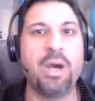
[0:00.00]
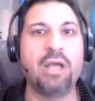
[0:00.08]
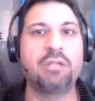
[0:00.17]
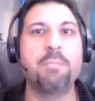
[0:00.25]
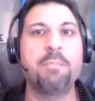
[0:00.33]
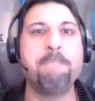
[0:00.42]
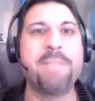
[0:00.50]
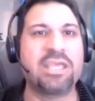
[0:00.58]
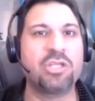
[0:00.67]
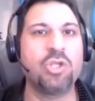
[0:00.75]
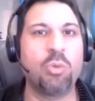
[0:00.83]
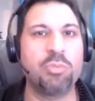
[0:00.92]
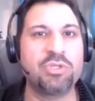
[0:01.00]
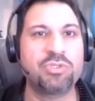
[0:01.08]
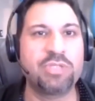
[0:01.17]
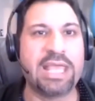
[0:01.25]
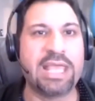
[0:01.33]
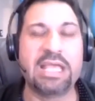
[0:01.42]
but make no
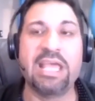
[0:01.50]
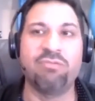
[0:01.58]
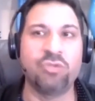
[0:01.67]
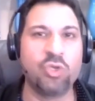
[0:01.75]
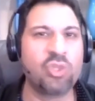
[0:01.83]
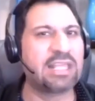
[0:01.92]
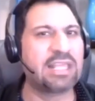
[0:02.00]
mistake, if